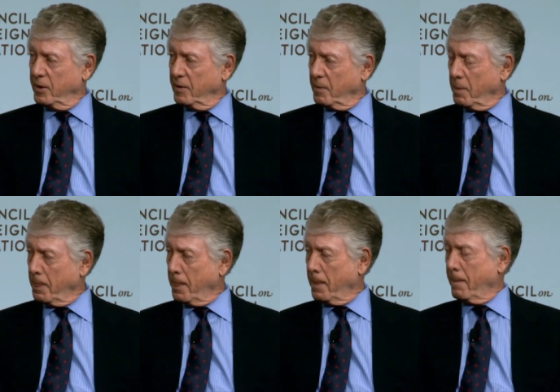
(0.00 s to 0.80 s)
And
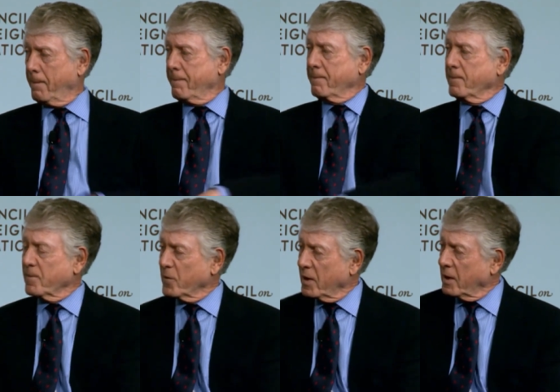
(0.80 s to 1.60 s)
if, if someone
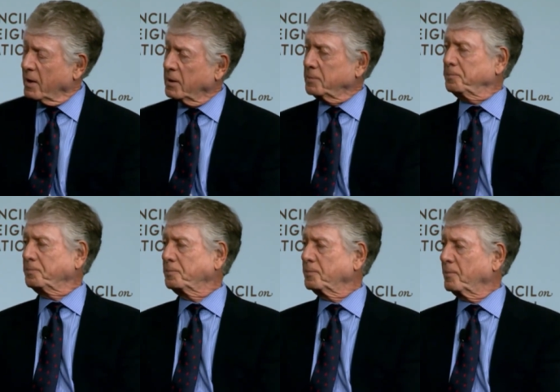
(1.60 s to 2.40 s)
said to you, push
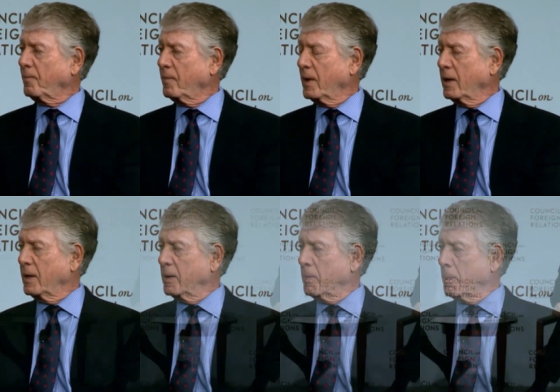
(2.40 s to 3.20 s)
aside the legal
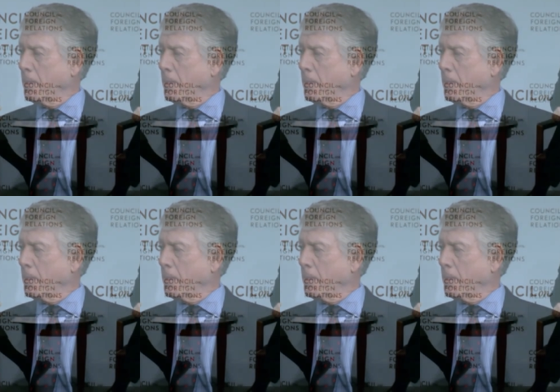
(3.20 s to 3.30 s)
question